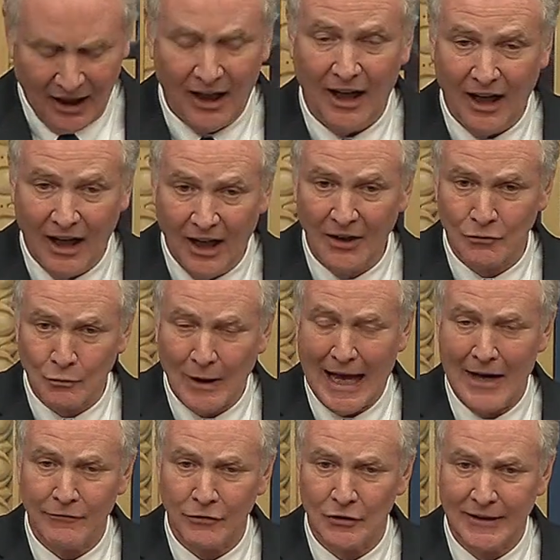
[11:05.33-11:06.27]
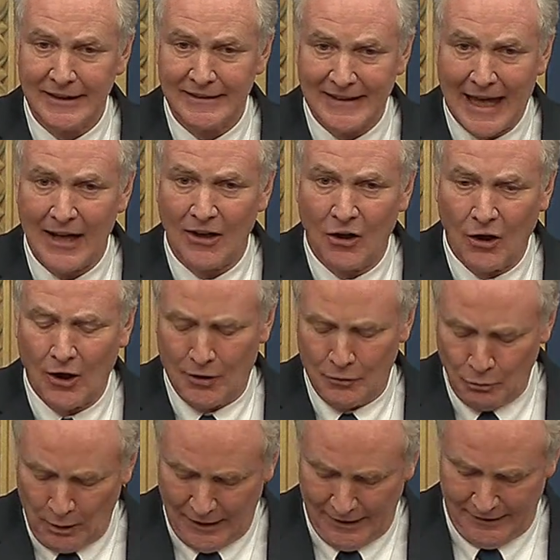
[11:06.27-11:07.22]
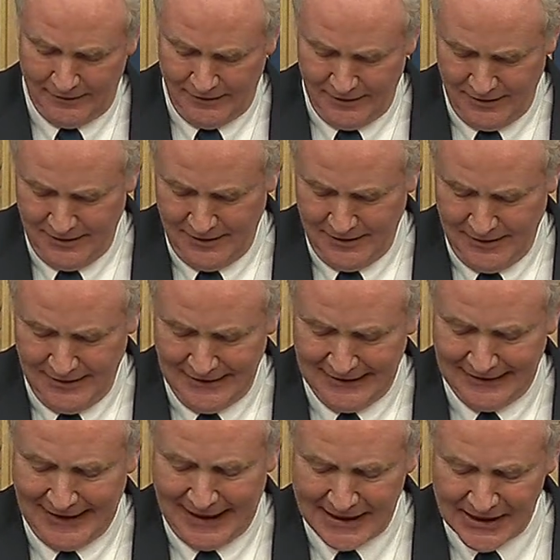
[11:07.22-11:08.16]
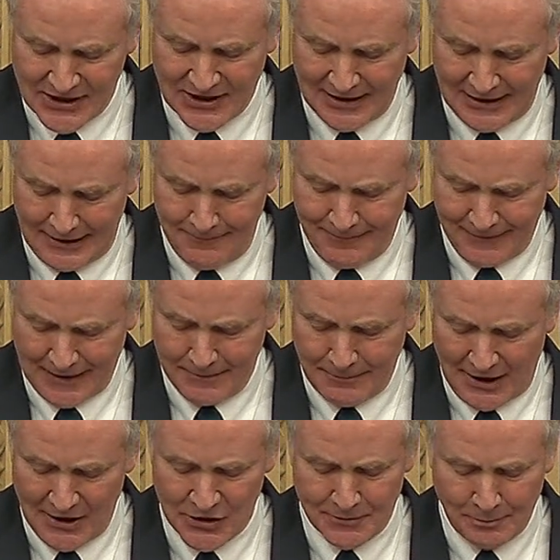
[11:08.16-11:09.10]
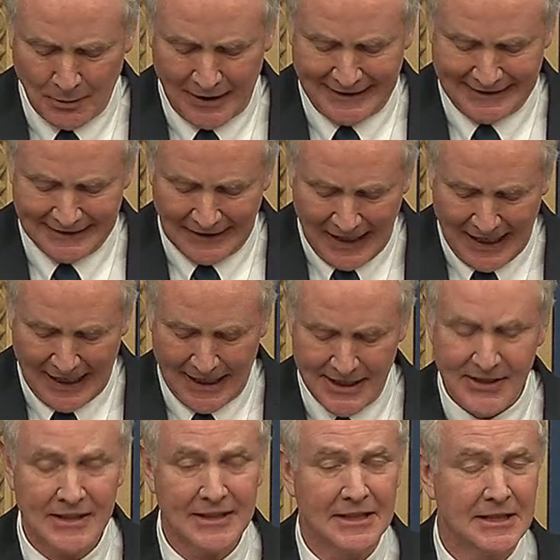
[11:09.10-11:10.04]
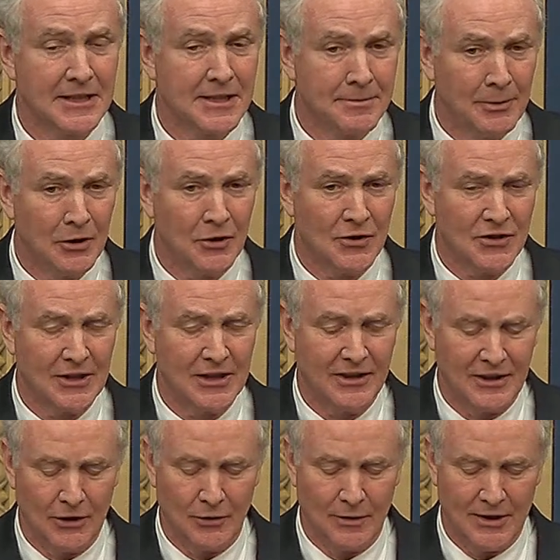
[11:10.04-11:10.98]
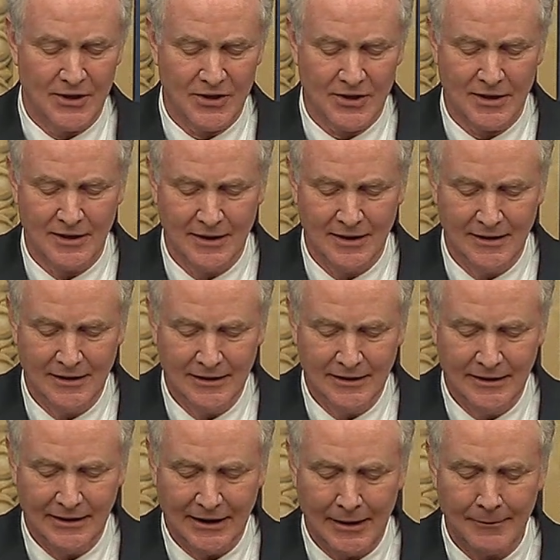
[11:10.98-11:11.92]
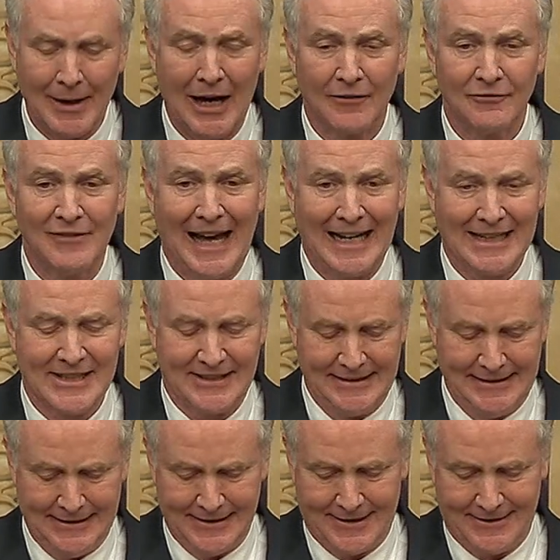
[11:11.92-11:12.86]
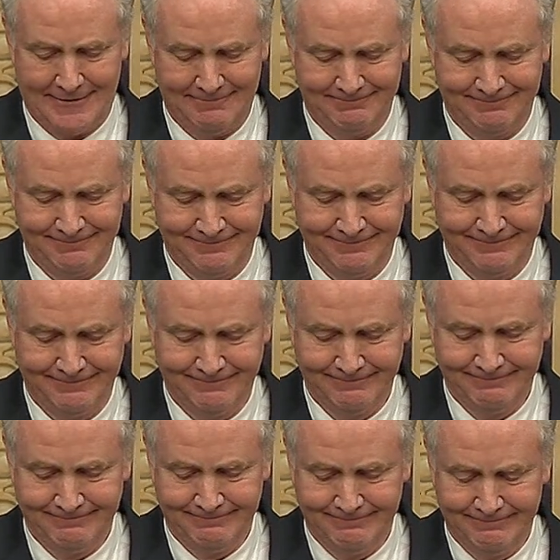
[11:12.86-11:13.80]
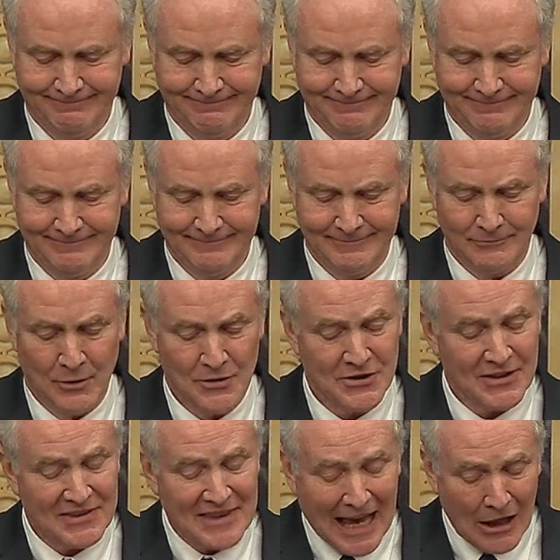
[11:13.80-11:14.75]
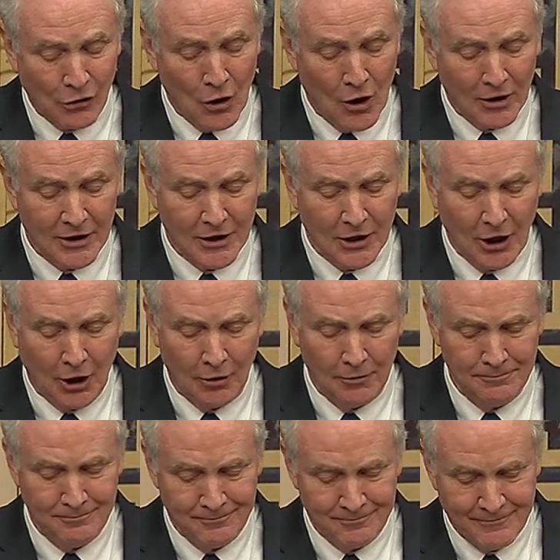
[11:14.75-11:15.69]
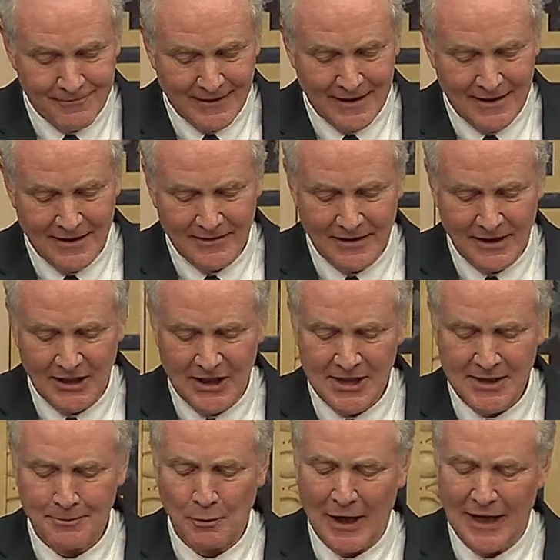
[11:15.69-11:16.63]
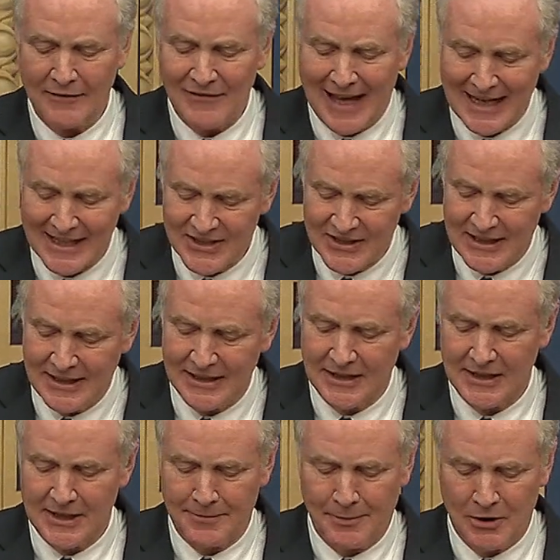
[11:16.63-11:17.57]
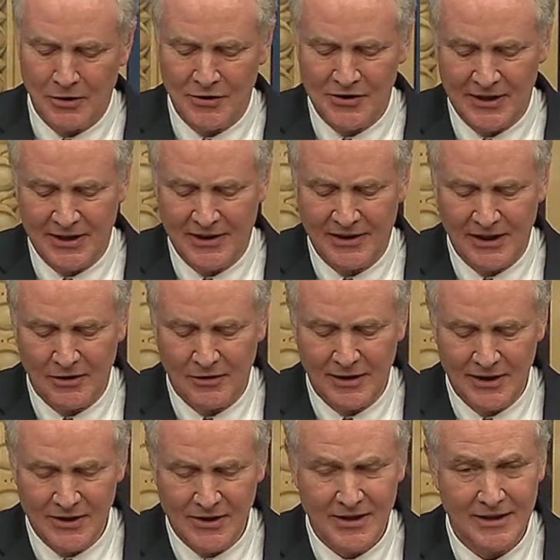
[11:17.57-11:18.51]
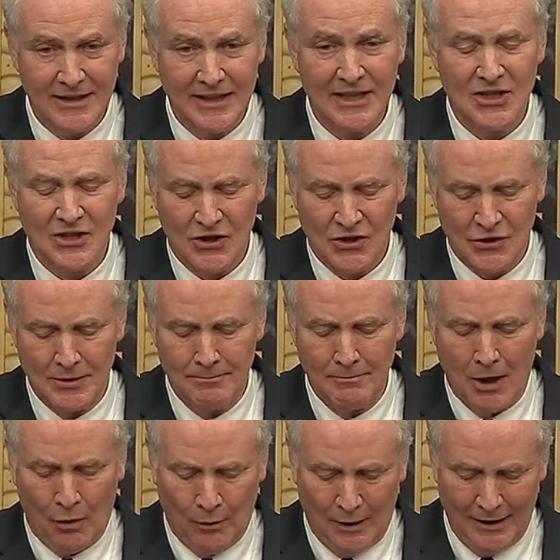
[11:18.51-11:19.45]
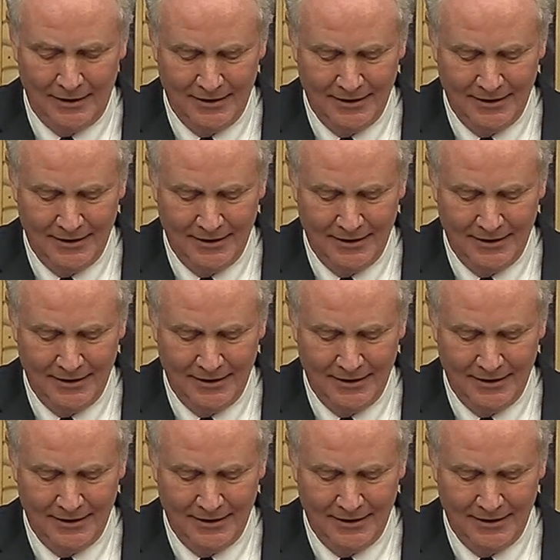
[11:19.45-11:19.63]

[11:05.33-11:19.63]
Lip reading: unraveling that hard-won legacy by spreading lies and conspiracy theories about vaccines. It wasn't that long ago that he spread vaccine conspiracy theories in Samoa,